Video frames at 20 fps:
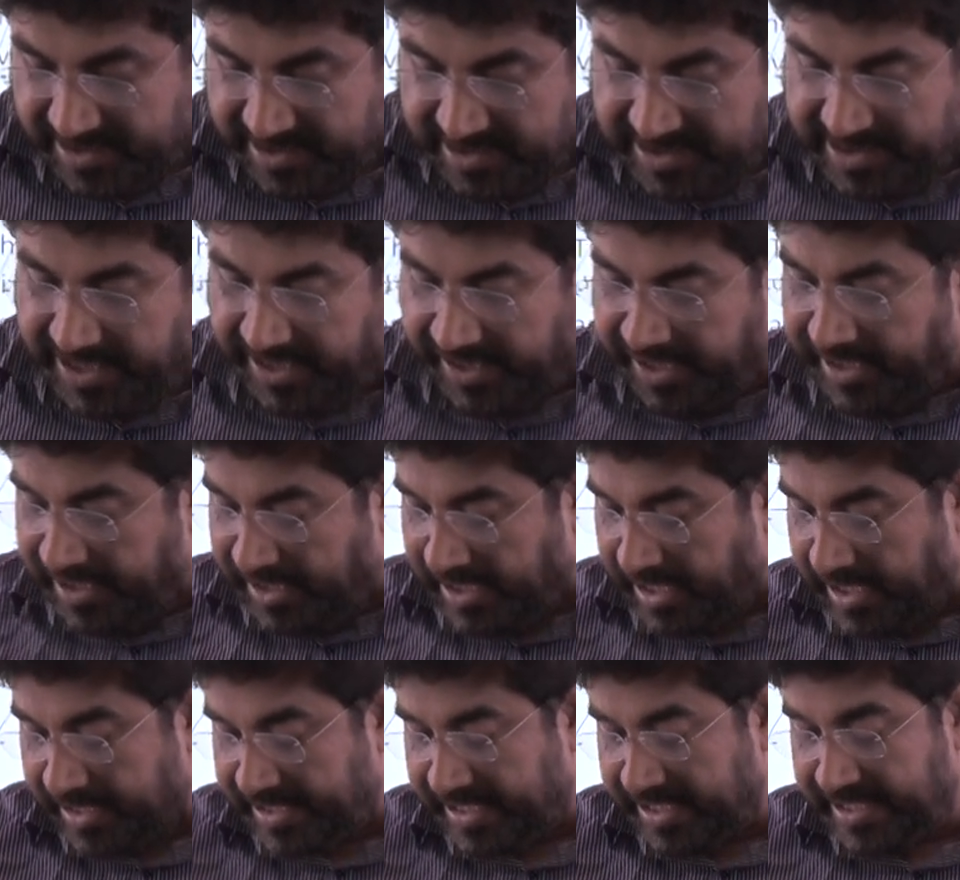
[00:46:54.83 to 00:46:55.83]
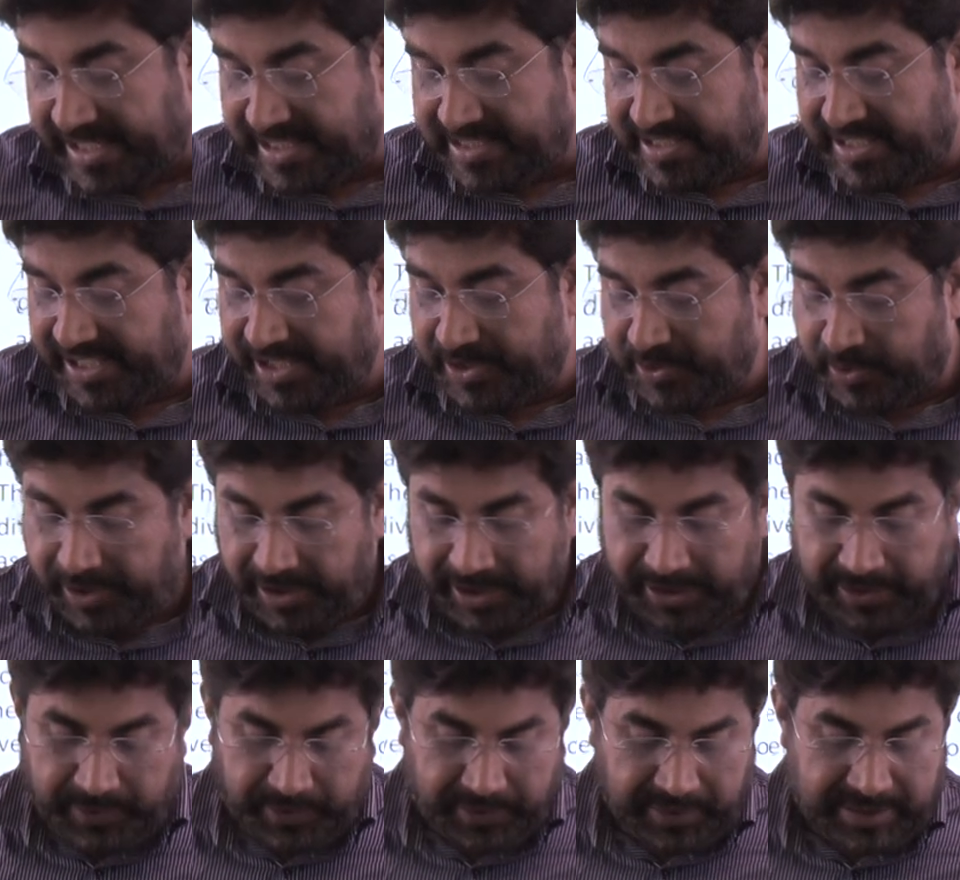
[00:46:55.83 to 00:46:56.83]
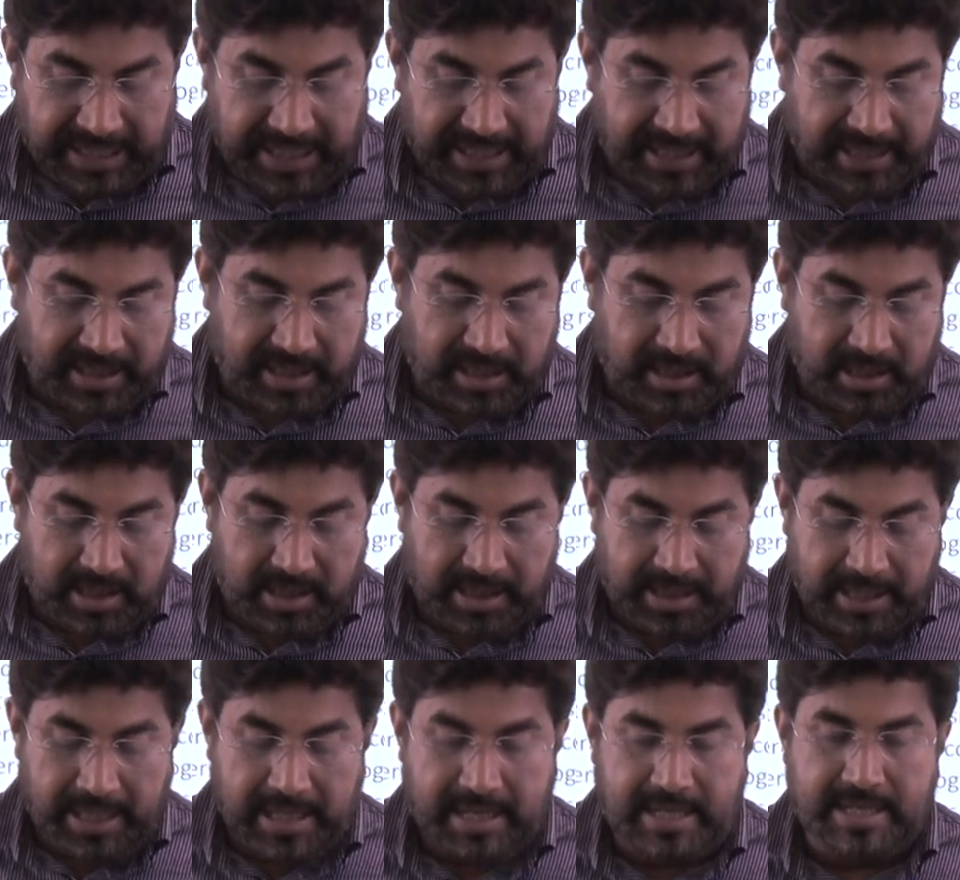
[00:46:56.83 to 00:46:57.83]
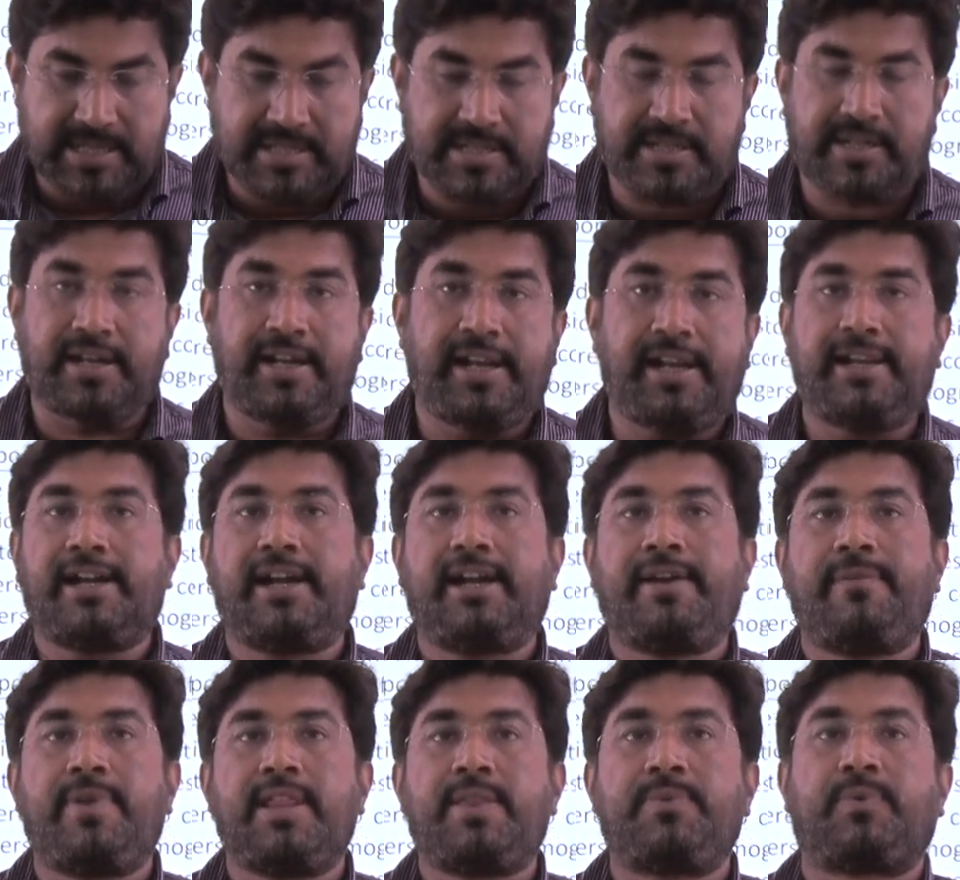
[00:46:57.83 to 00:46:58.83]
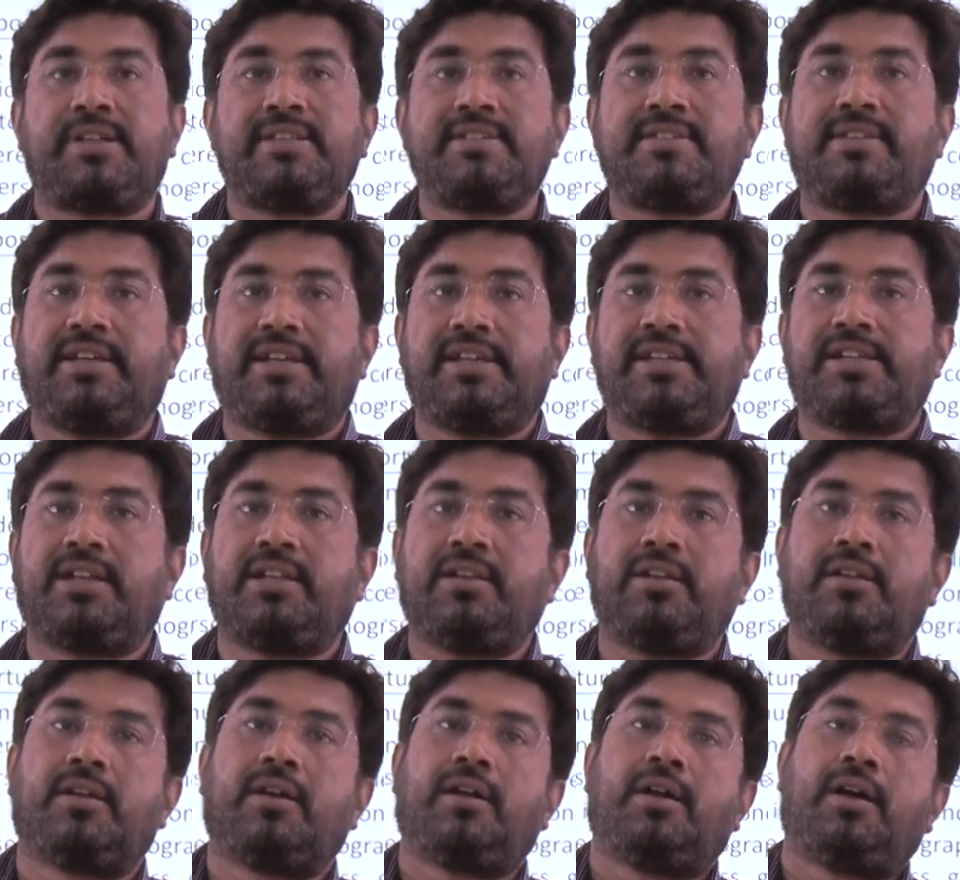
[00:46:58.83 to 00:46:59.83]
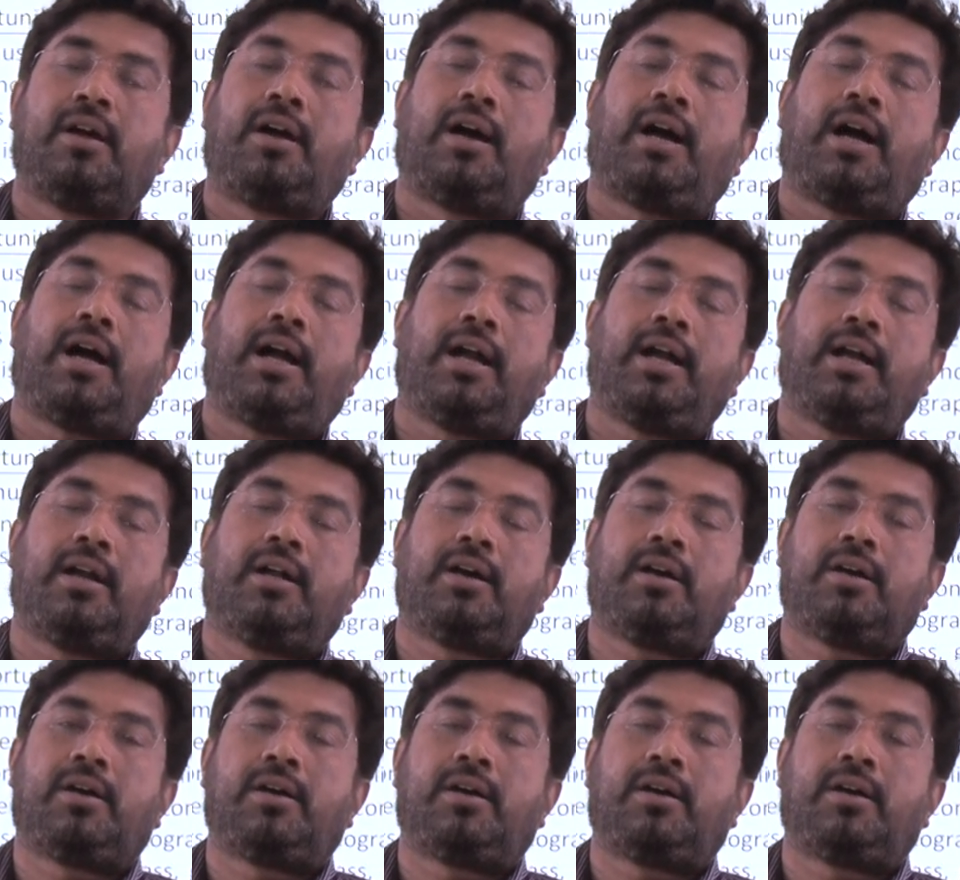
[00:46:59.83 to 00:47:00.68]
See, again as I told you that it is related with one section and